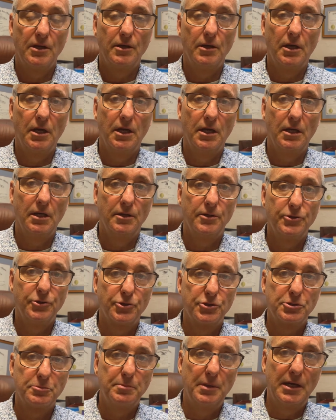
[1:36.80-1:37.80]

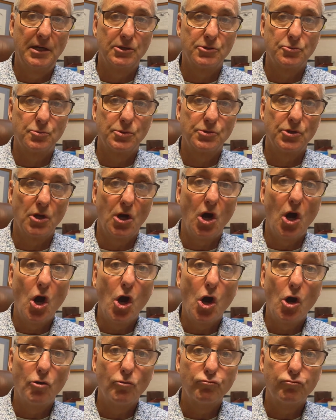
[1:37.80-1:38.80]
your spouse was
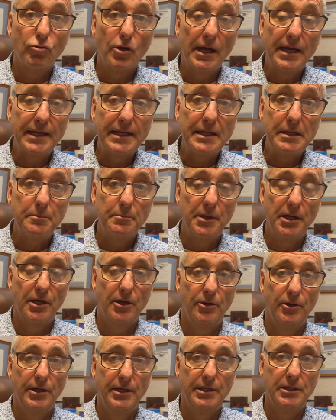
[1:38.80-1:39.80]
already
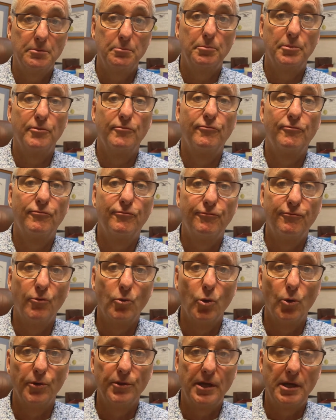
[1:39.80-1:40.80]
married
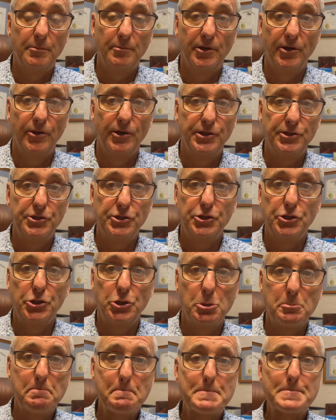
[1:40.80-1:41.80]
before they married
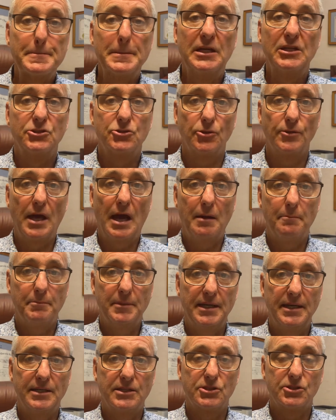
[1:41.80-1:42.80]
you. So that
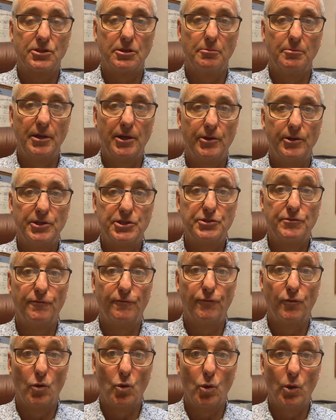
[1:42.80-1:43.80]
makes the marriage
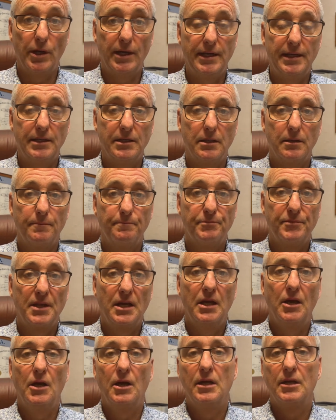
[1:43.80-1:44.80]
void.
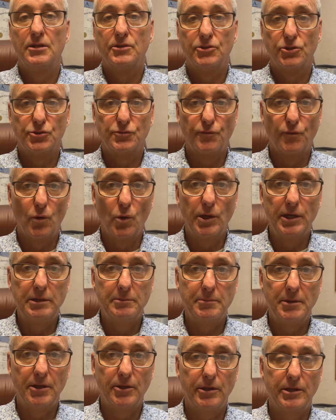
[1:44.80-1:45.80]
There's void
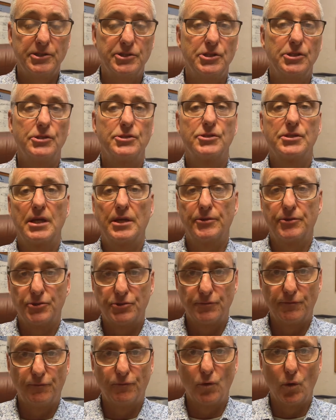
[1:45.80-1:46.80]
marriages and
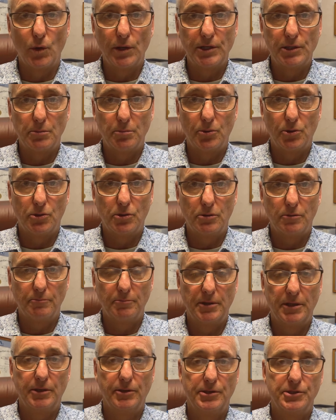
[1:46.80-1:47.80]
there's voidable
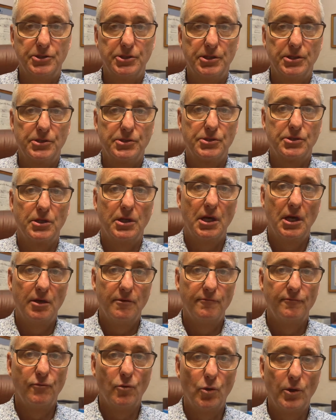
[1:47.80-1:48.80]
marriages.
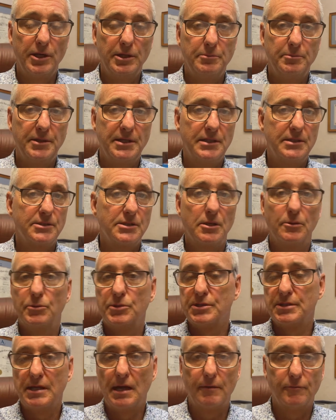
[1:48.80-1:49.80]
Void means it
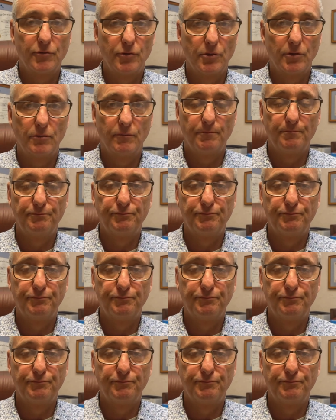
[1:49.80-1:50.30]
was never